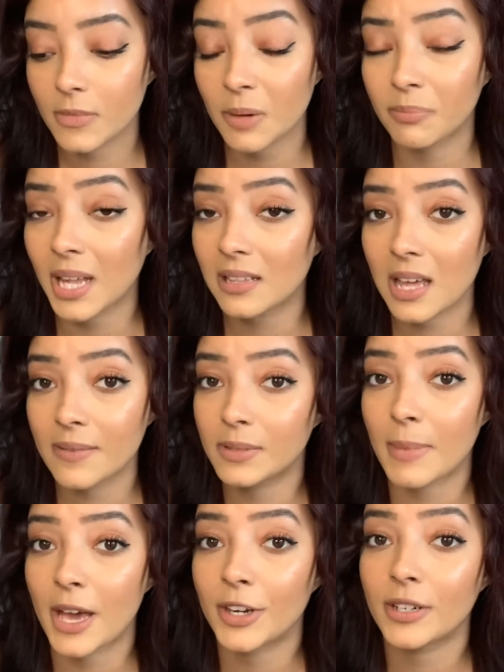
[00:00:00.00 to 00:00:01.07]
Black Lives
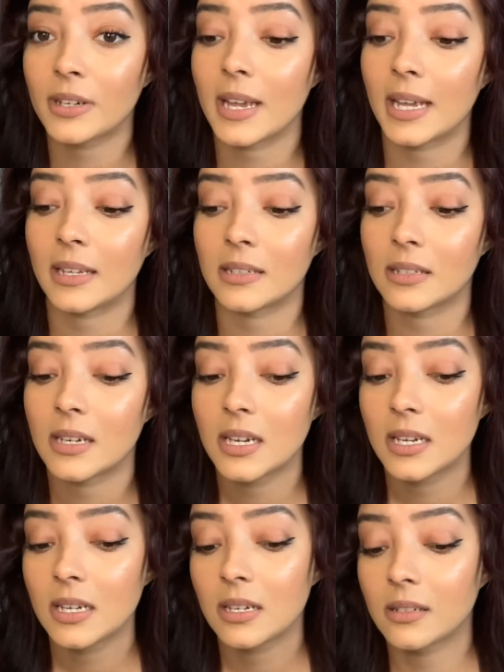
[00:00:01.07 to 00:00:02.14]
Matter, and
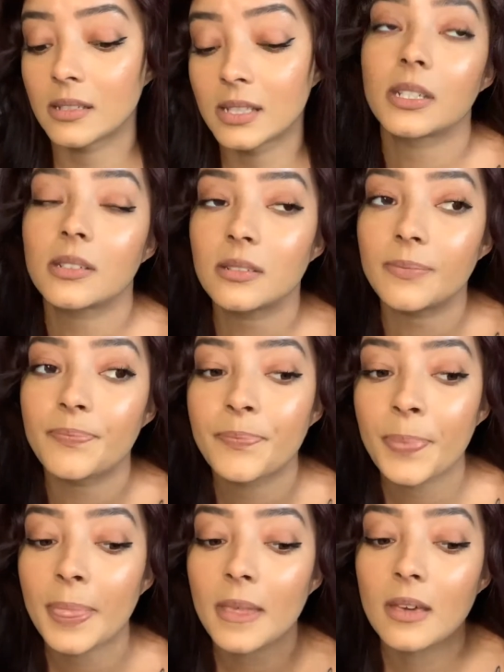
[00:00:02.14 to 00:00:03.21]
until
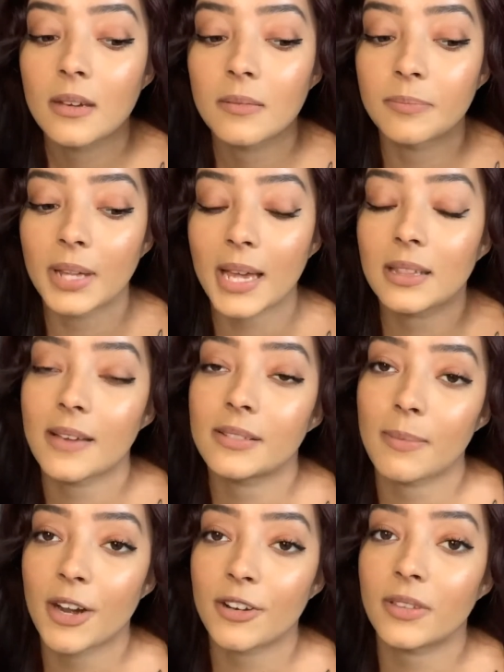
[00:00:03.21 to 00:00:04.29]
Black Lives
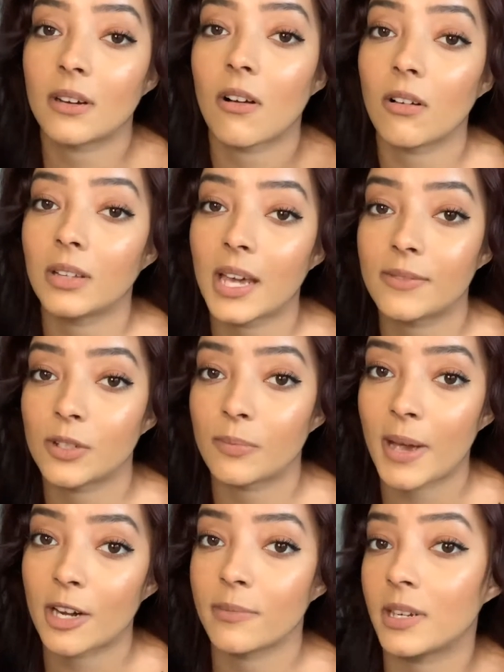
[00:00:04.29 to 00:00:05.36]
Matter, then all lives don't
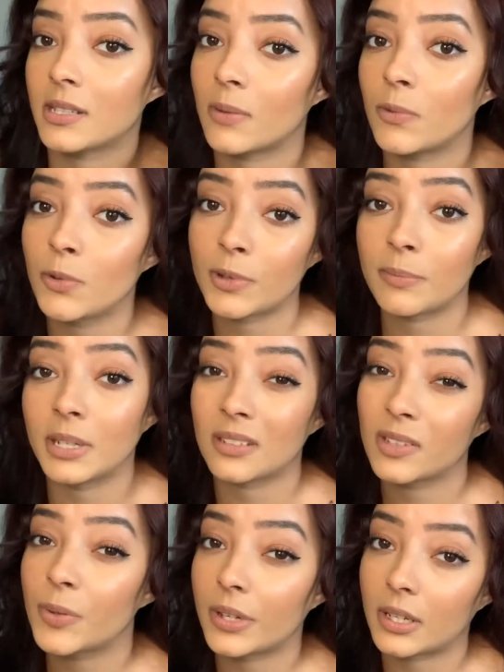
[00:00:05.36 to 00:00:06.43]
matter, because then we wouldn't be
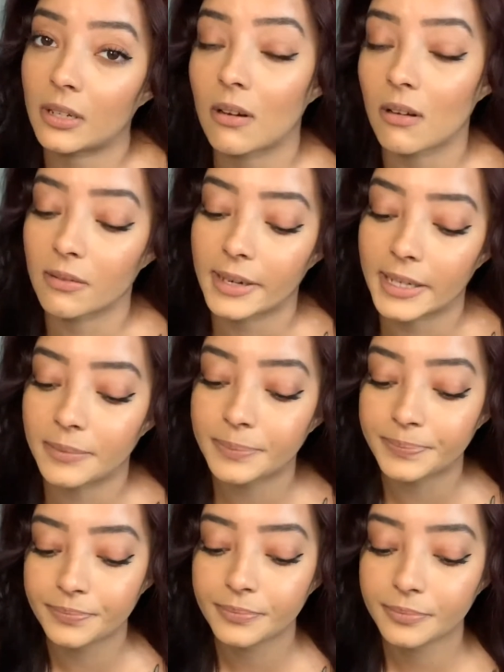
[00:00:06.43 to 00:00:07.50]
included in all, right?
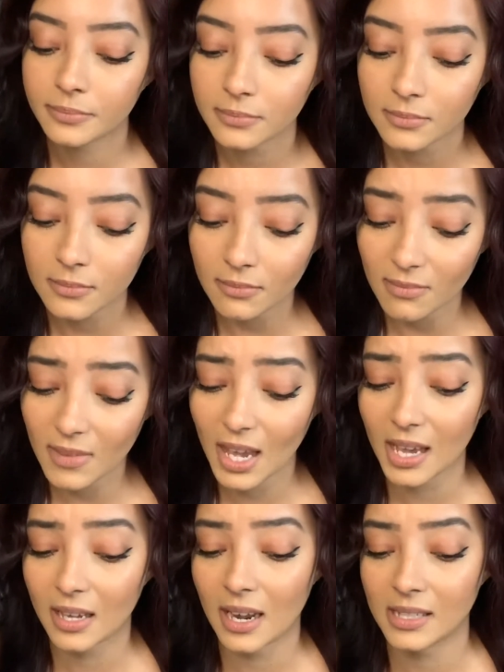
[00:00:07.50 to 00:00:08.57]

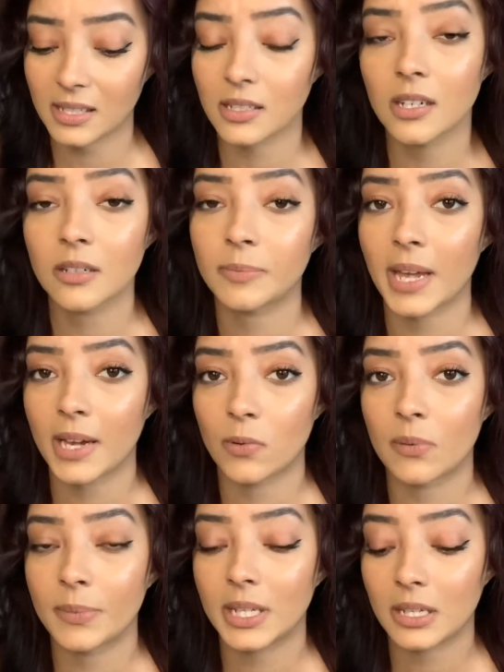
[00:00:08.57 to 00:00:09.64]
And as a young Black
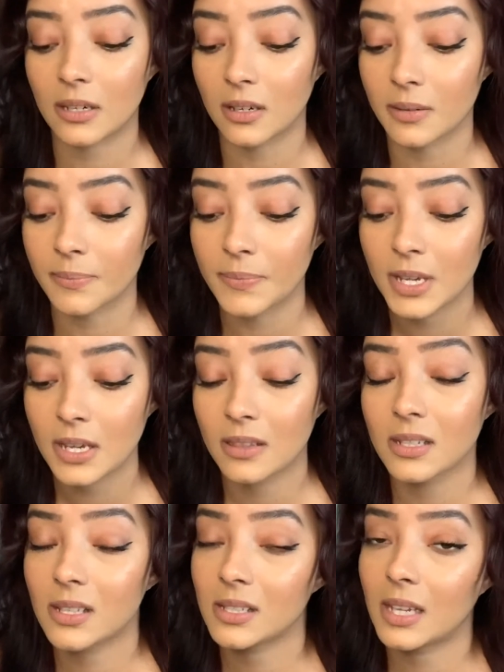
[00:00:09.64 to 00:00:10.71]
woman,
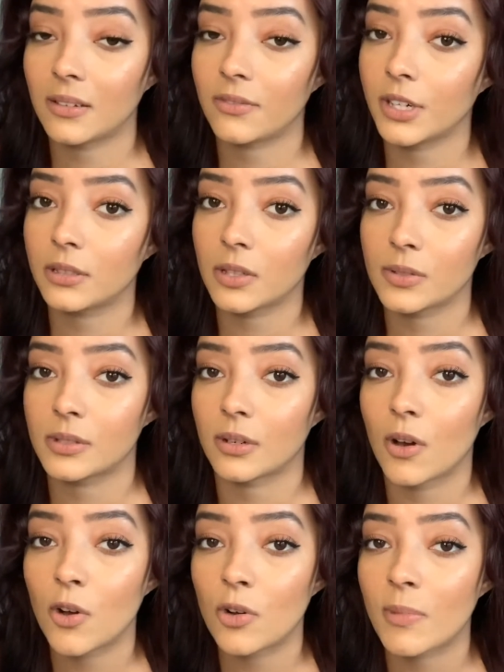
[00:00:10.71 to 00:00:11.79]
this has hit very close to
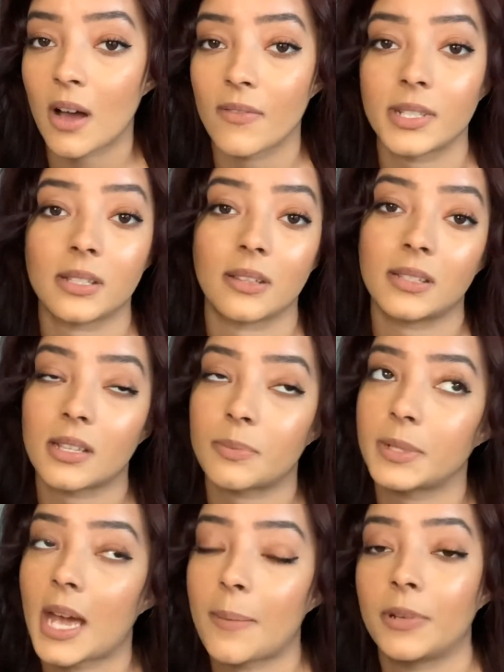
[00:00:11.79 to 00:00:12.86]
home. Obviously, this has been
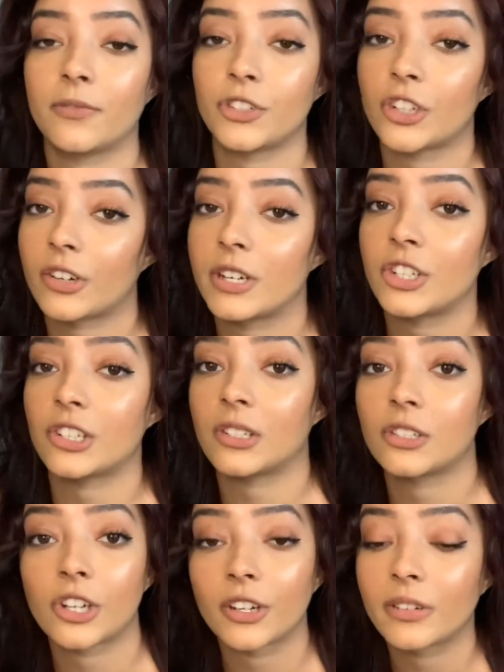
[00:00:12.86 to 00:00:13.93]
happening for generations and
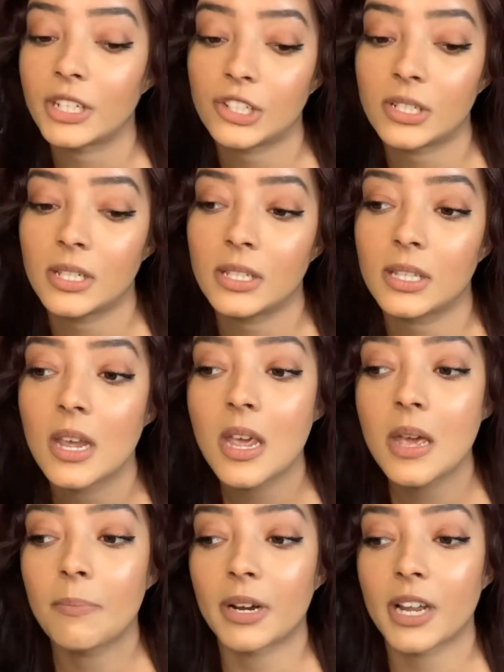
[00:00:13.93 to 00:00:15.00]
generations,
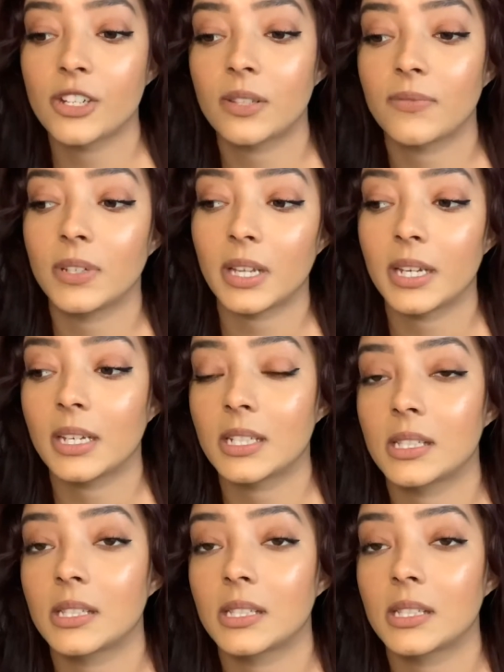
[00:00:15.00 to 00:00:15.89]
but I just feel like